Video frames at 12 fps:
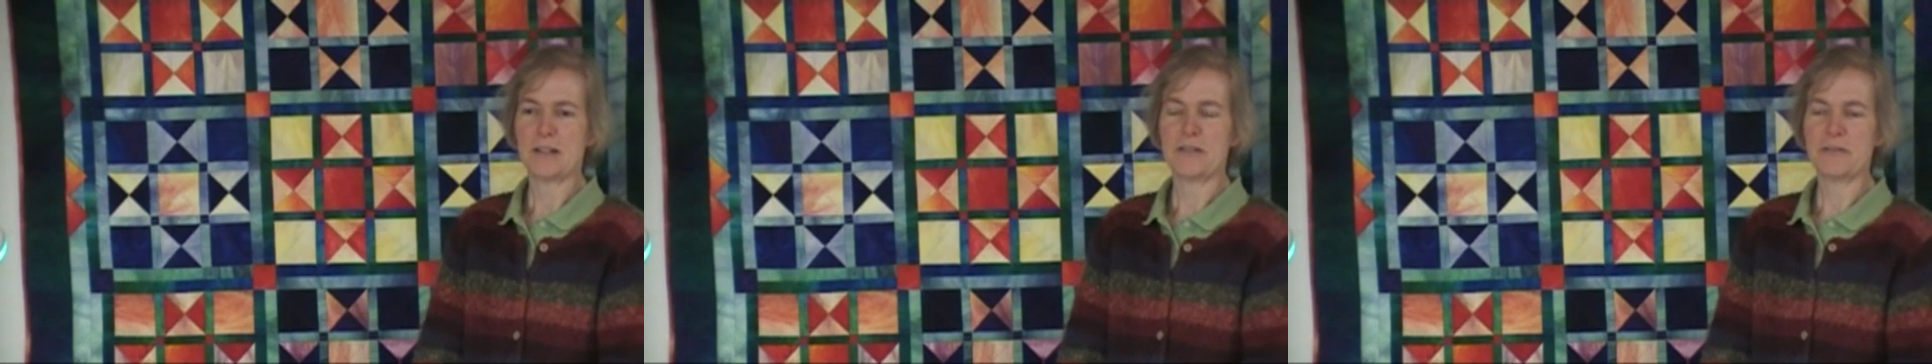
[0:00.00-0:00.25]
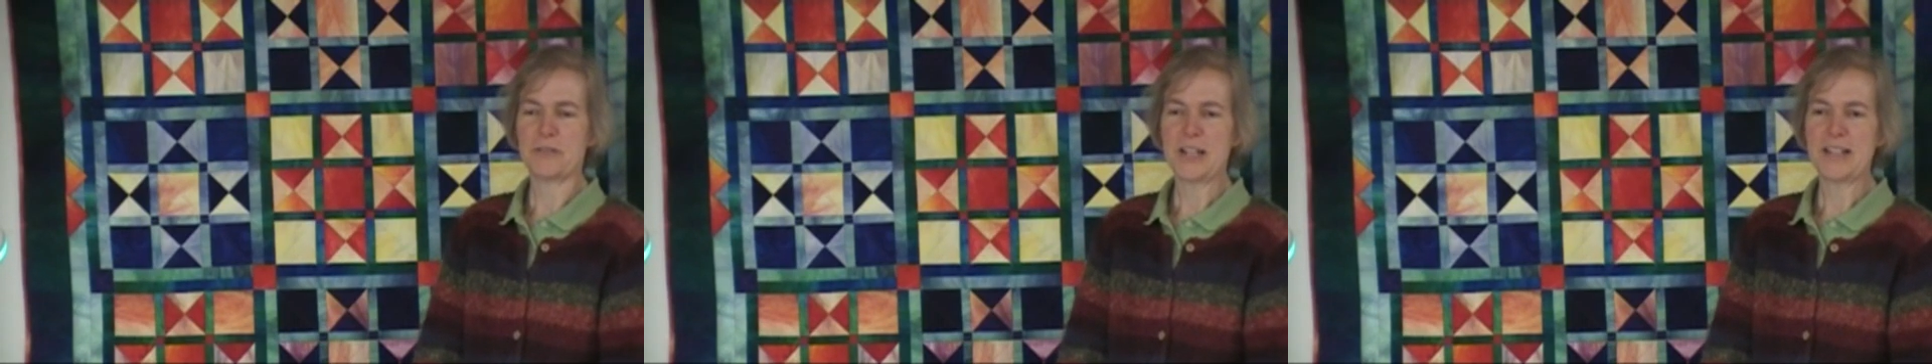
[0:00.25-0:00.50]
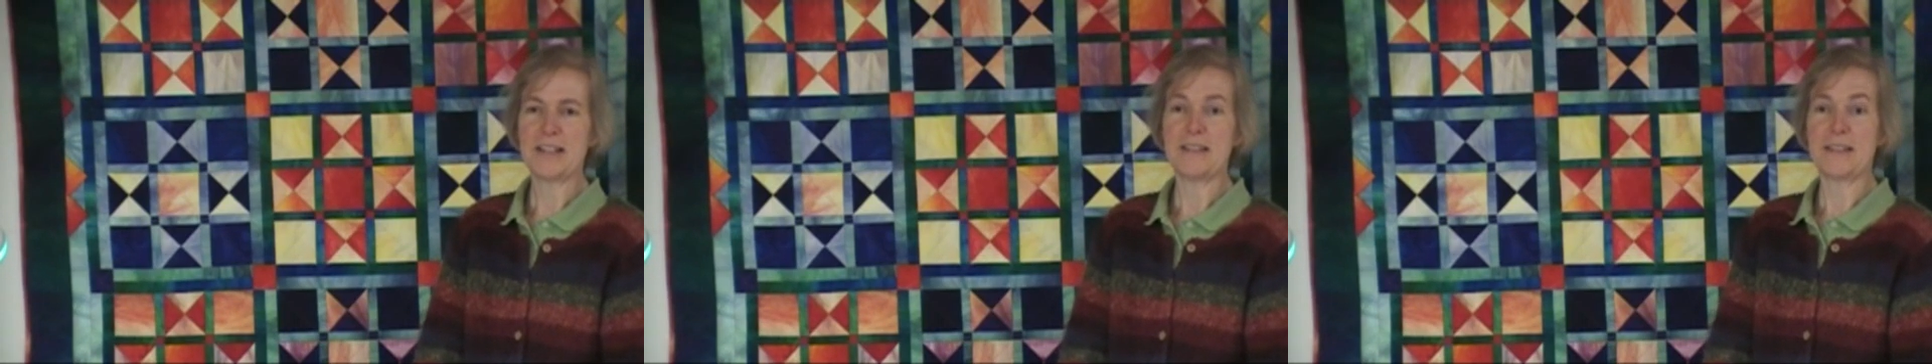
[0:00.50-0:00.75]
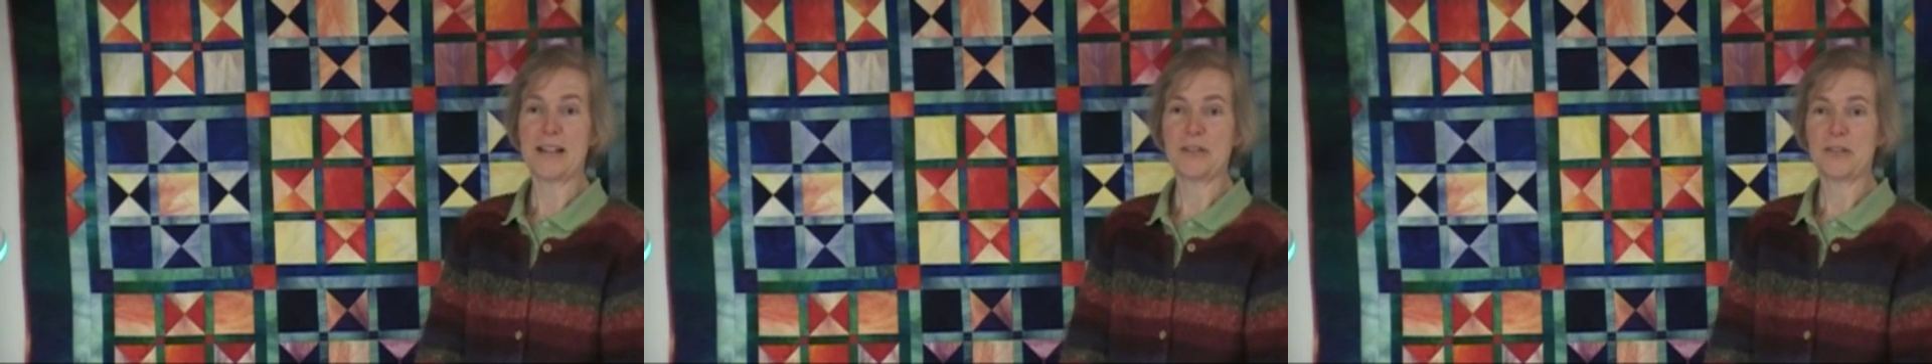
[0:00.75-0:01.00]
over
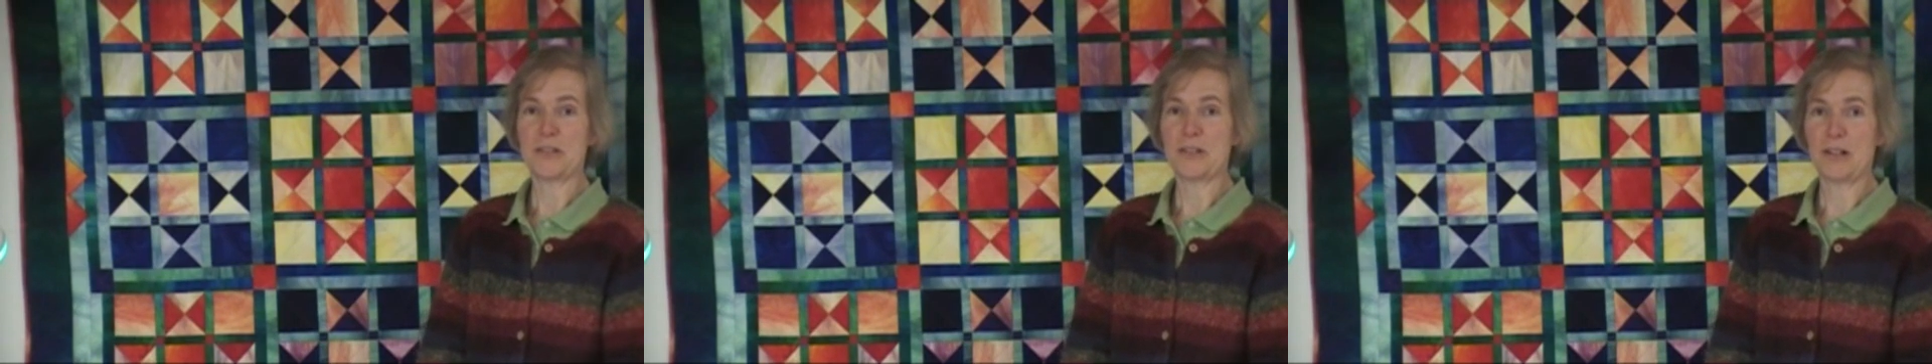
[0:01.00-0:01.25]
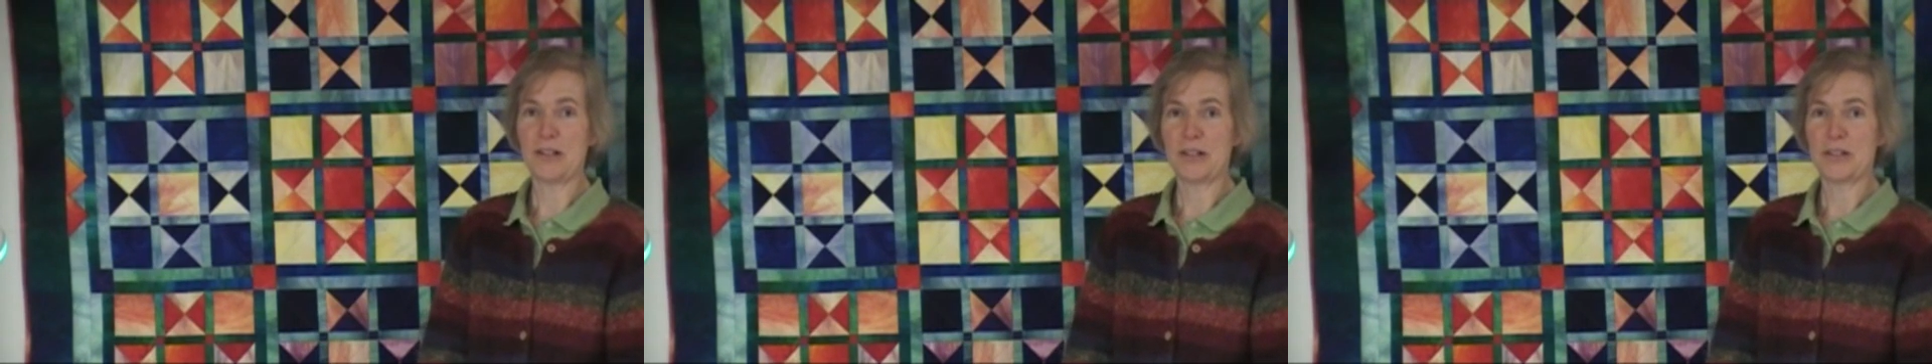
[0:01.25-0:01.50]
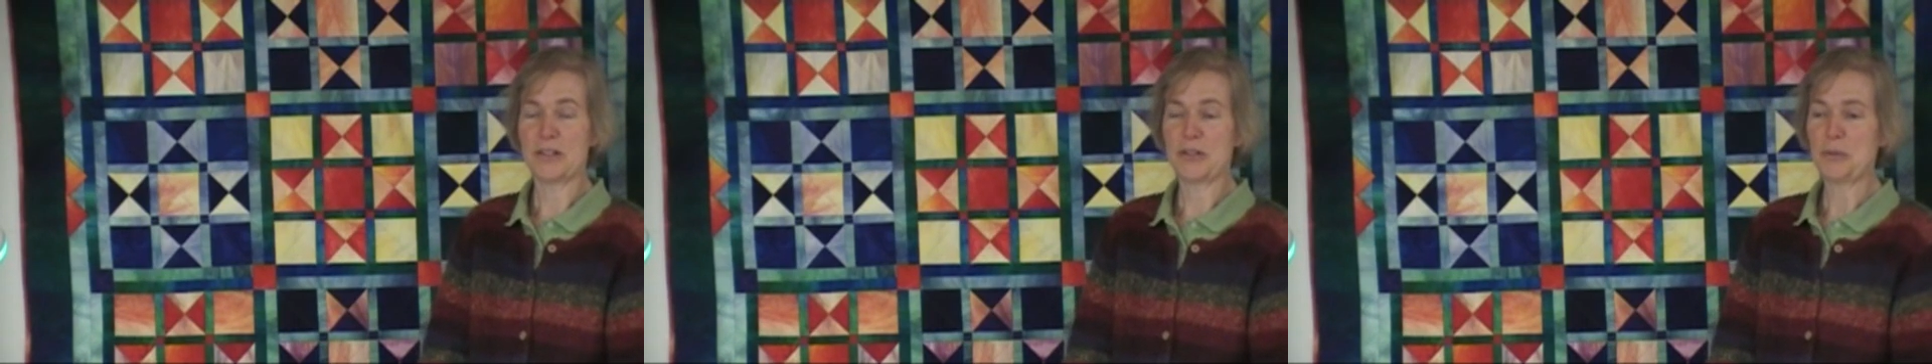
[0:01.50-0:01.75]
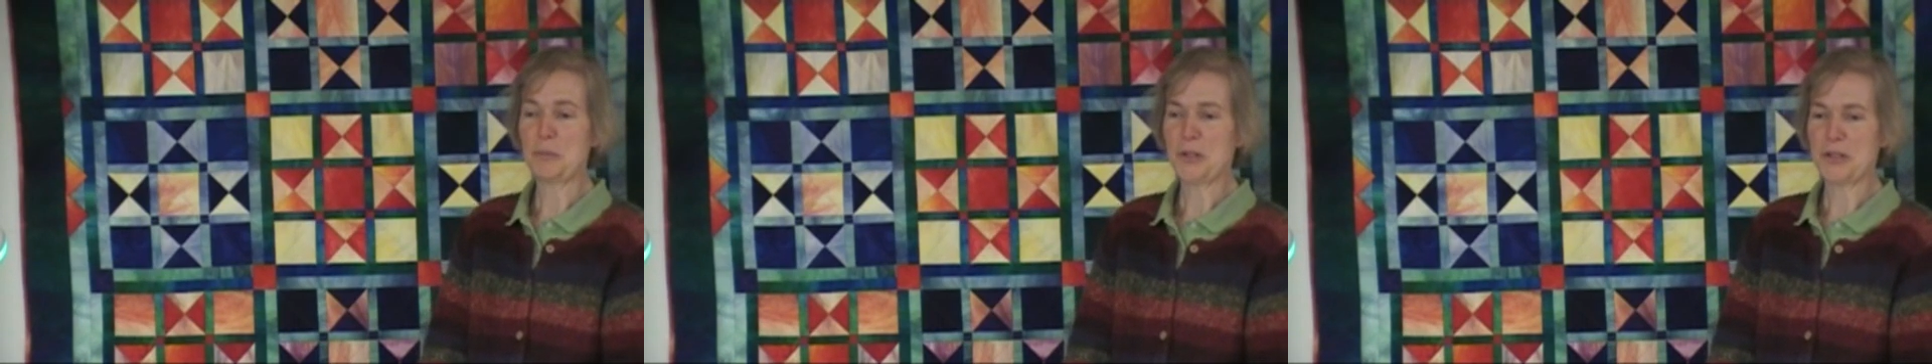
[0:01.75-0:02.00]
$80,000
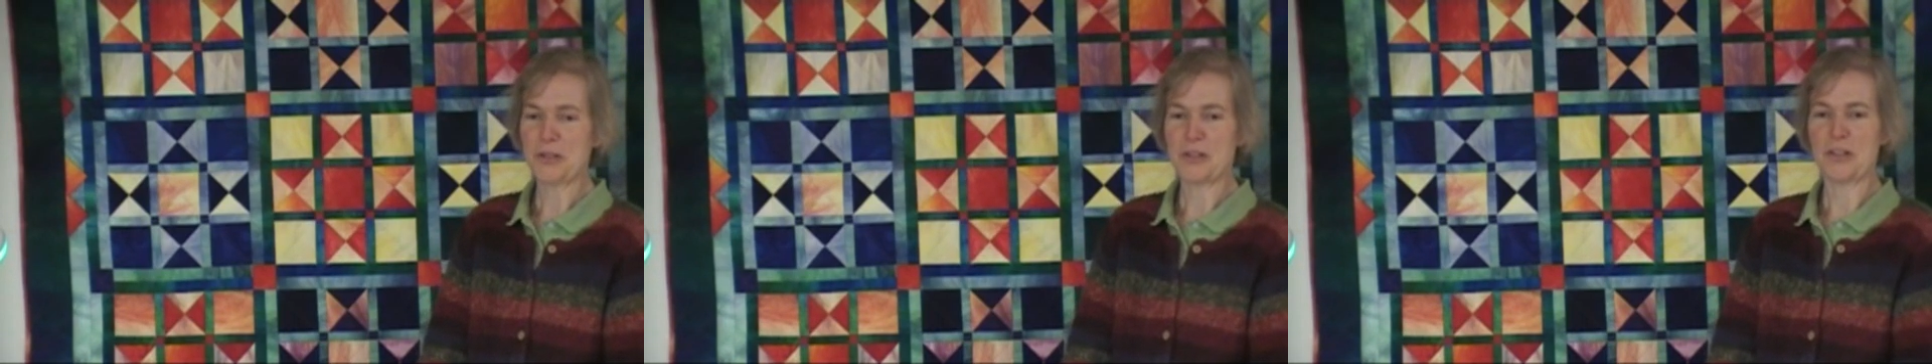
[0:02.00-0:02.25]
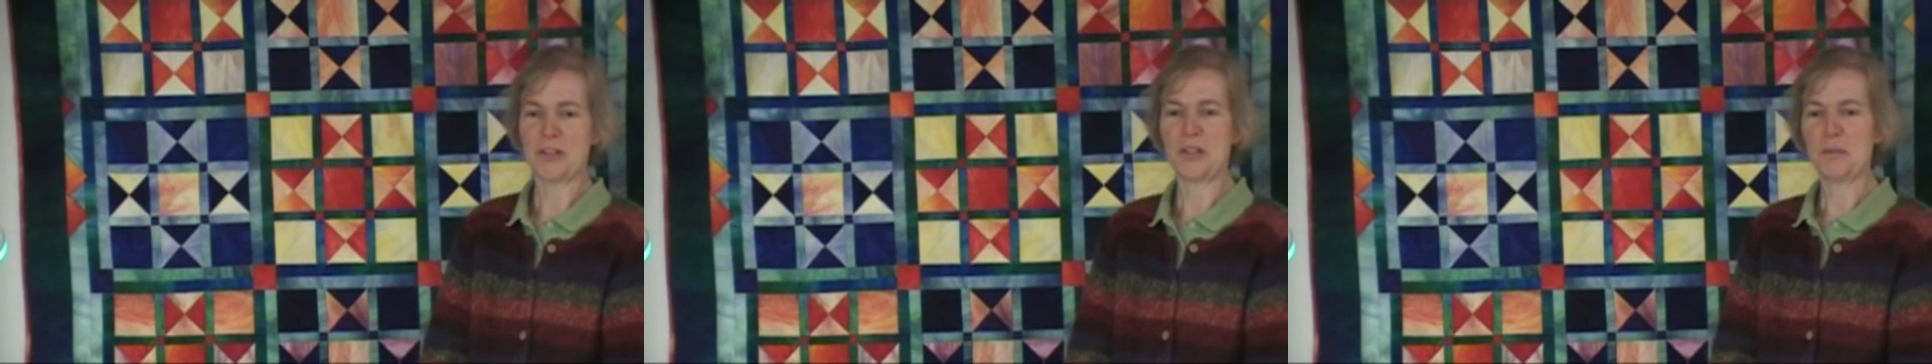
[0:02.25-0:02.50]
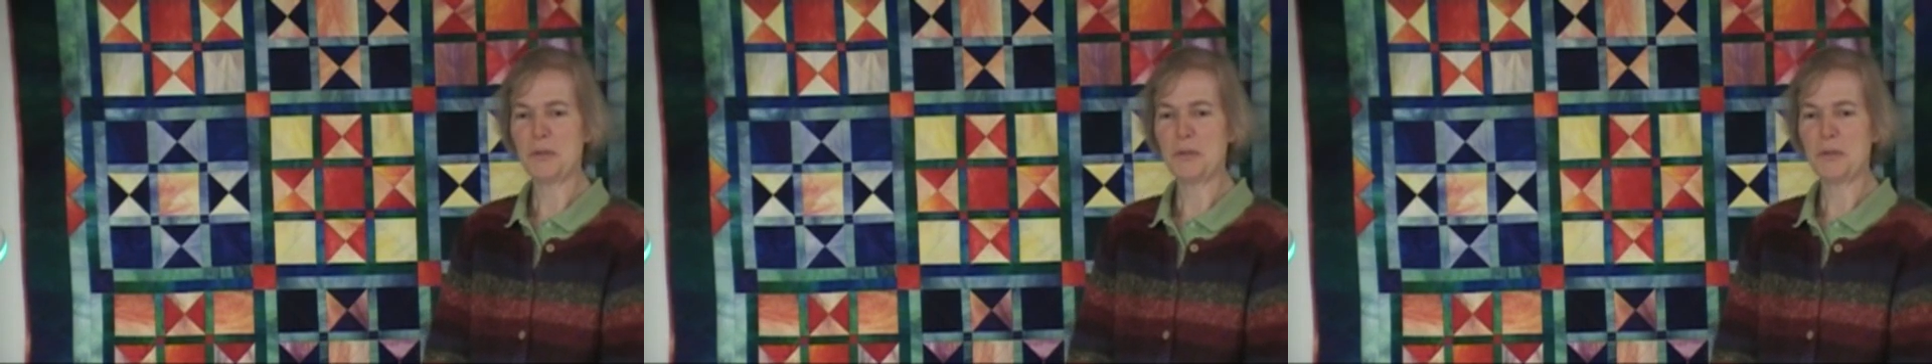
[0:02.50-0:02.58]
to purchase a